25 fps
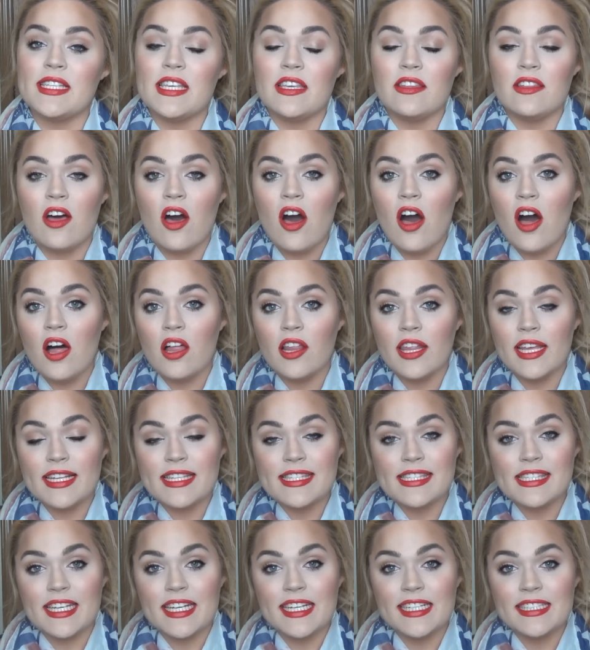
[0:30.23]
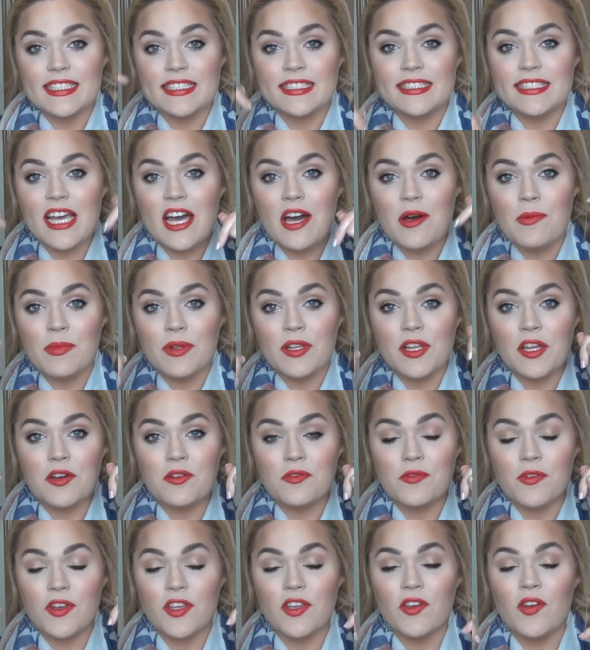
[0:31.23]
seen the haul, it's linked down
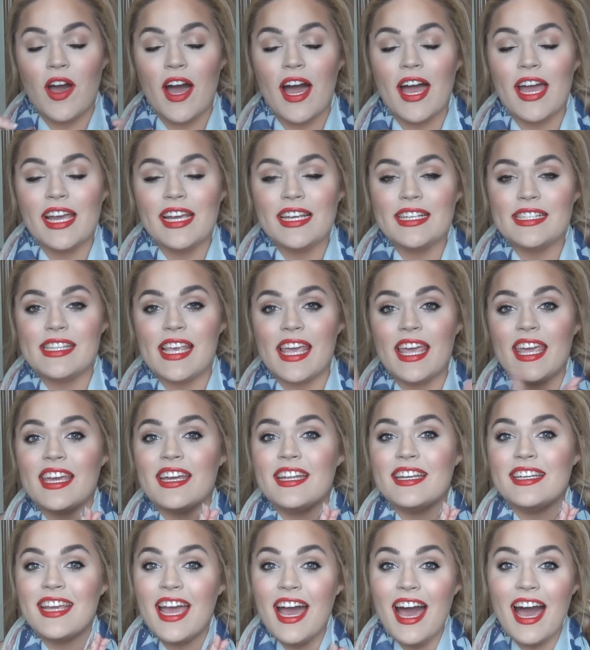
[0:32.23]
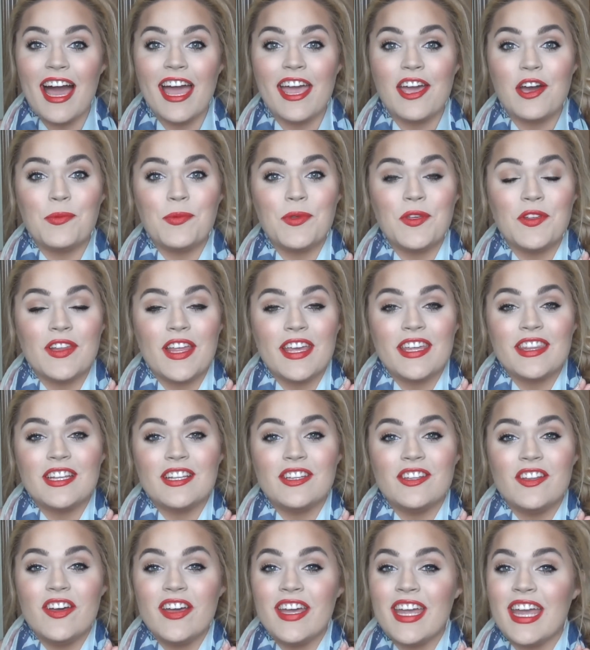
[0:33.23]
below for you guys. And yeah, I hope you like
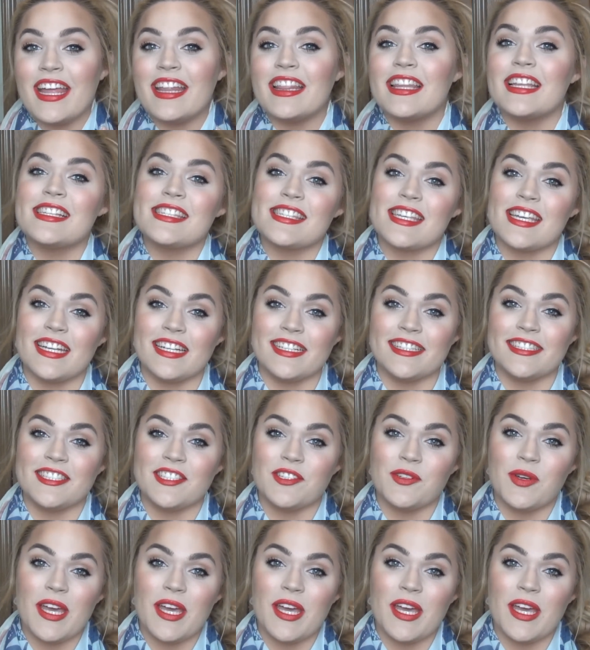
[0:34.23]
the look and let's get into